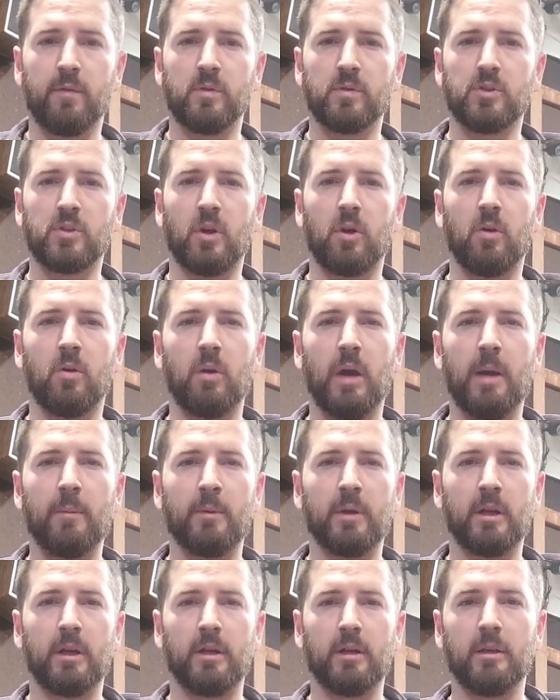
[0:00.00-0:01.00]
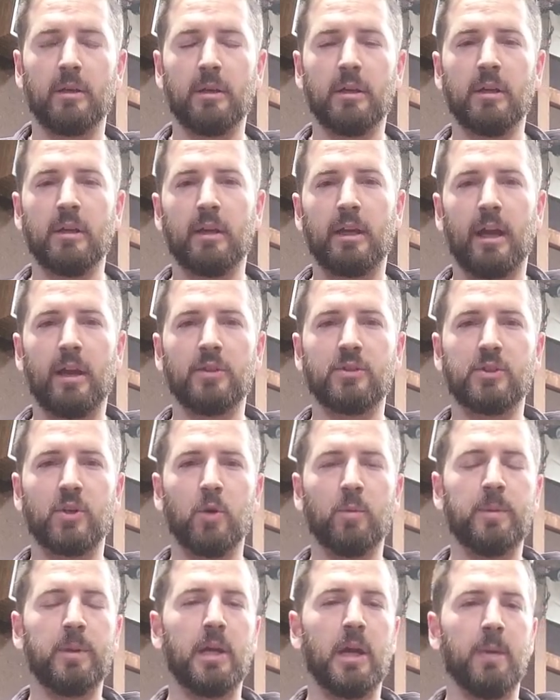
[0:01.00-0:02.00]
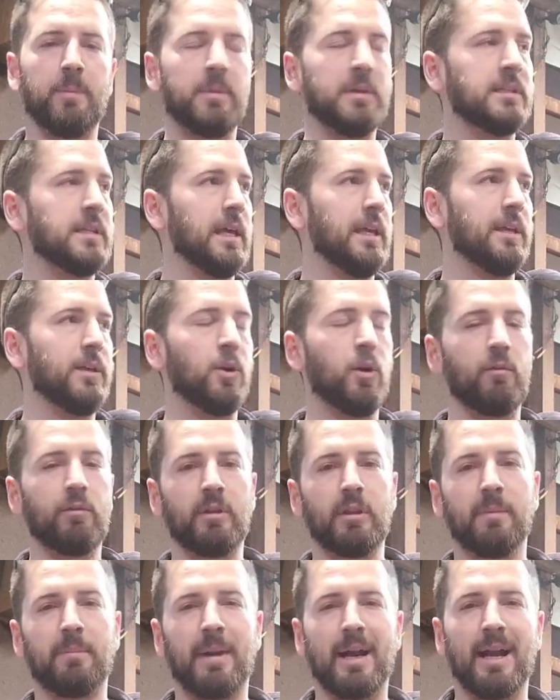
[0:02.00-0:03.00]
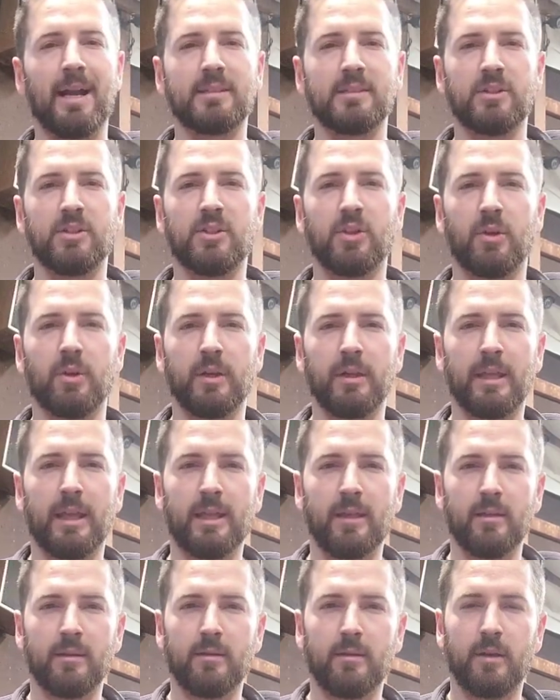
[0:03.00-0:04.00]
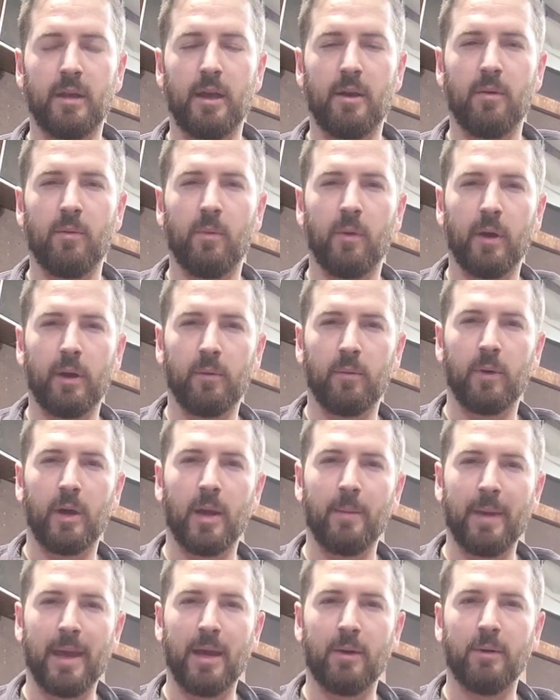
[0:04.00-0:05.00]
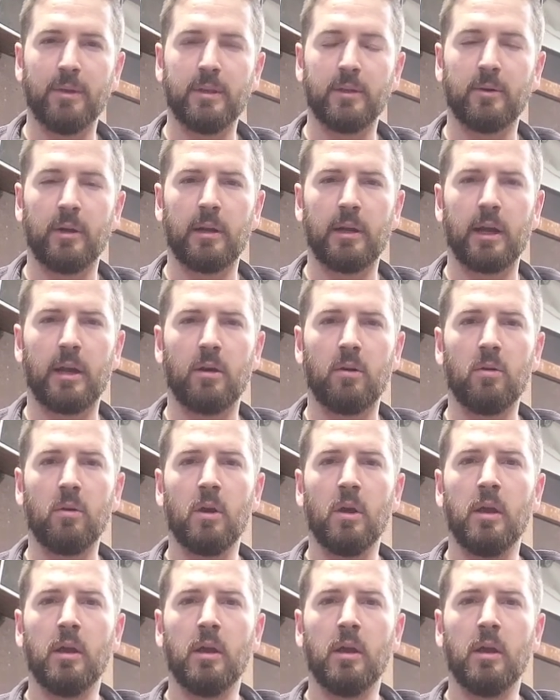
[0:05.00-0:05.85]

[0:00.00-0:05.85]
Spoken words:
So I'm gonna kind of scoop you up and take you over to the box and show you like where I'm at with it right now.